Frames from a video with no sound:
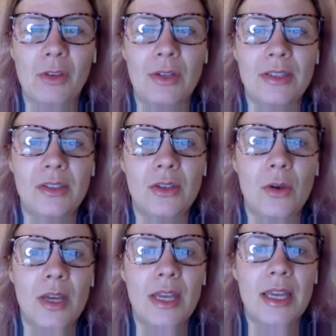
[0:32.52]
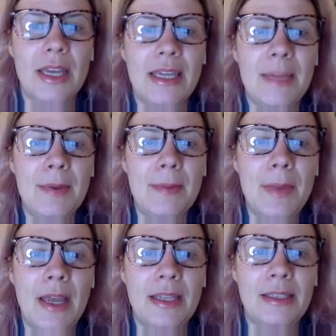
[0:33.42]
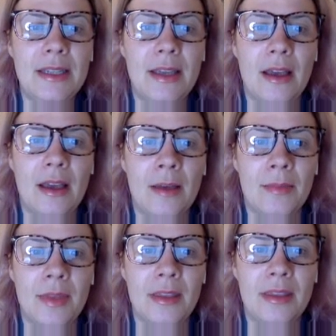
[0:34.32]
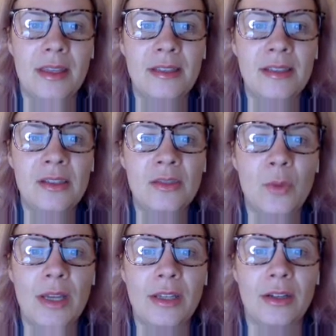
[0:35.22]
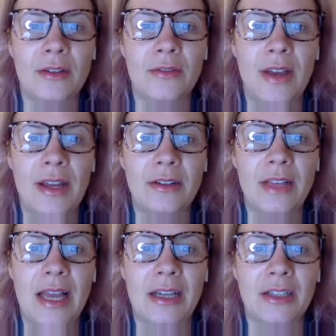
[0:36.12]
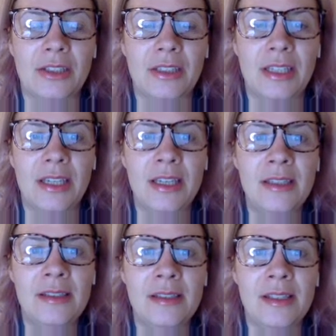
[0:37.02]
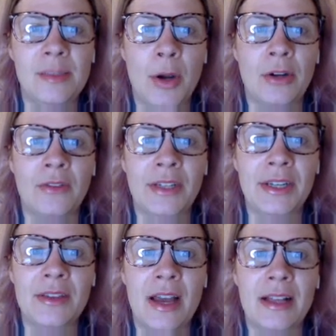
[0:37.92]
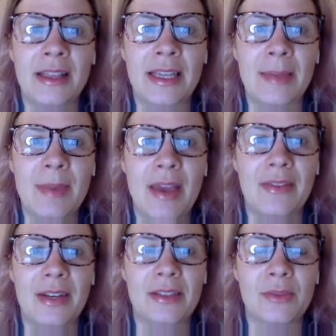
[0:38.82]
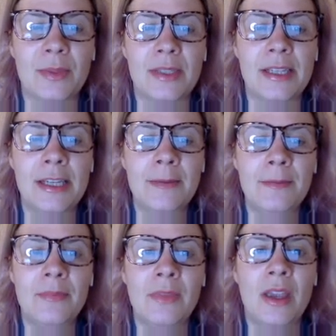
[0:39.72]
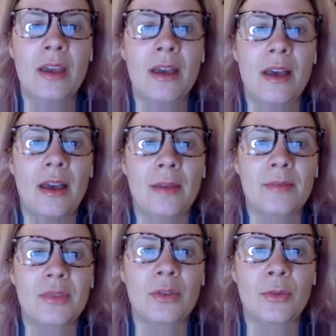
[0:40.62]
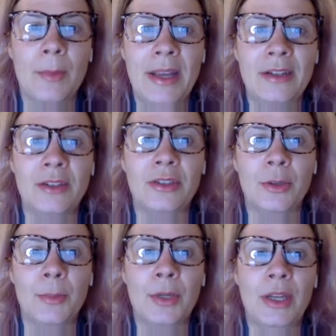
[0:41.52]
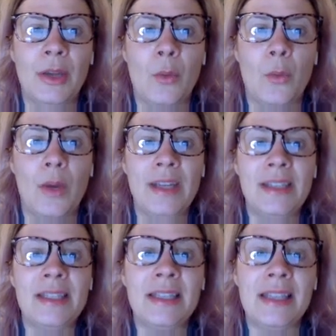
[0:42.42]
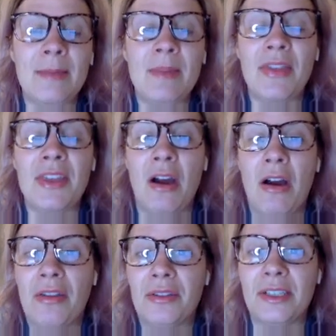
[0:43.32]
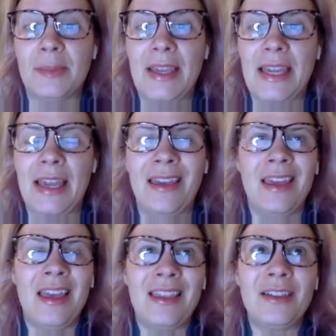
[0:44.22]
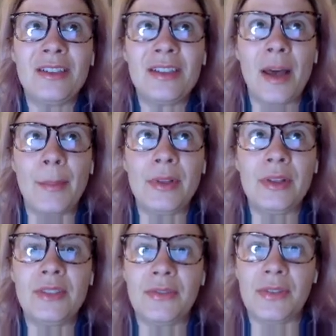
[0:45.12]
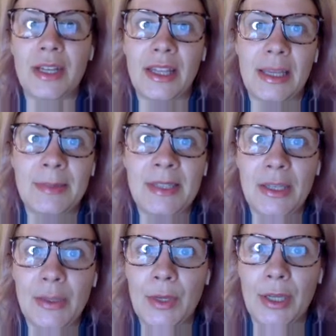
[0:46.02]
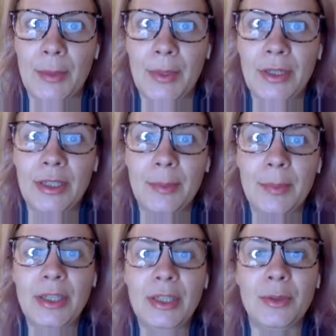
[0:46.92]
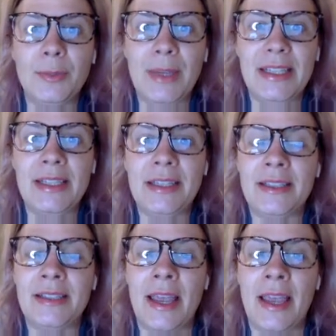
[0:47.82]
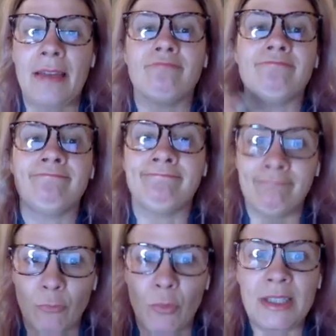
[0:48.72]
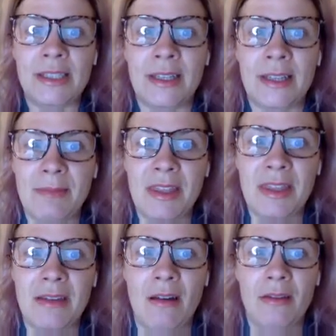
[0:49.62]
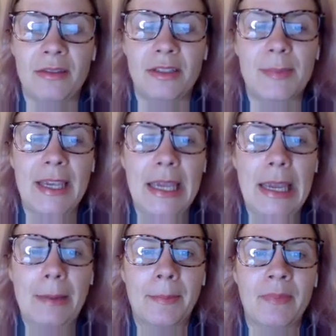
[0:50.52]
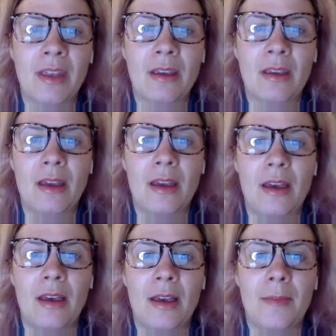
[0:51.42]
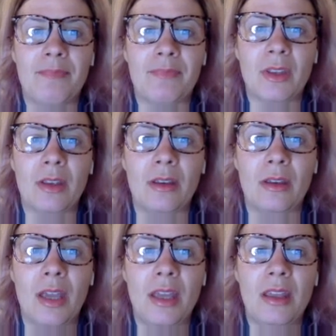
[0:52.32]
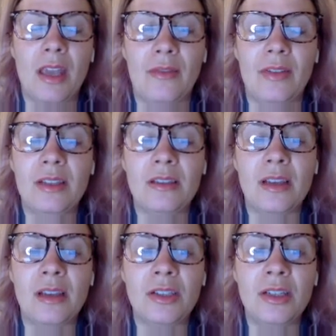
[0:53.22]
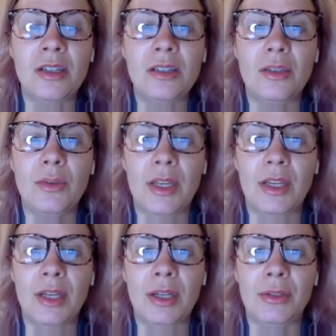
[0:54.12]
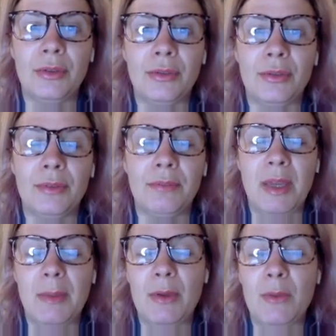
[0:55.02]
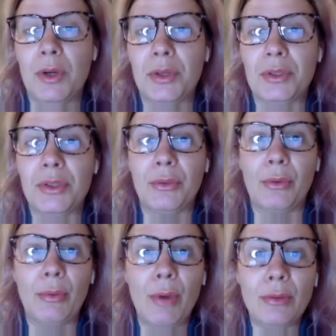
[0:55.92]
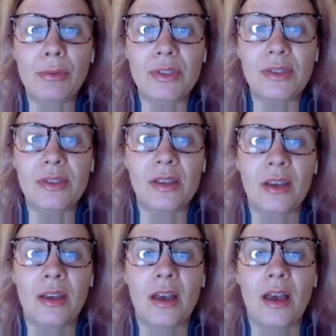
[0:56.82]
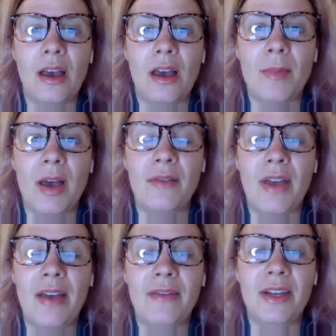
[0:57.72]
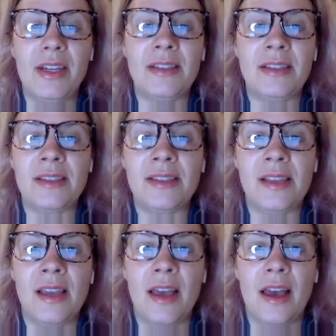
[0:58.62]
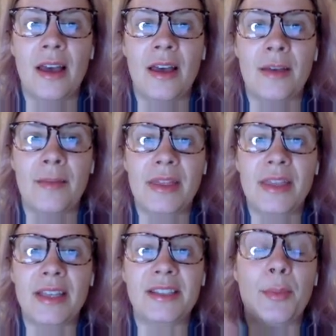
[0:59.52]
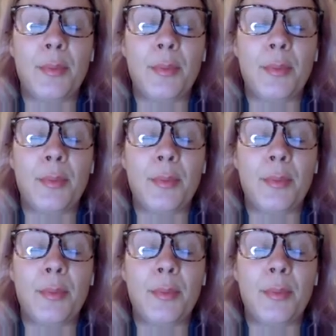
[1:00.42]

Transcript: All right, so keep in mind, um, this is what your final actually is, this part over here, that claim evidence reasoning. Um, so reminder, you're putting what is the claim that the author is making. There's a couple of different claims that you could put, but you're basically saying what's the claim that the author is making. Um, in the evidence section, you can include maybe one or two quotes, um, of evidence um, that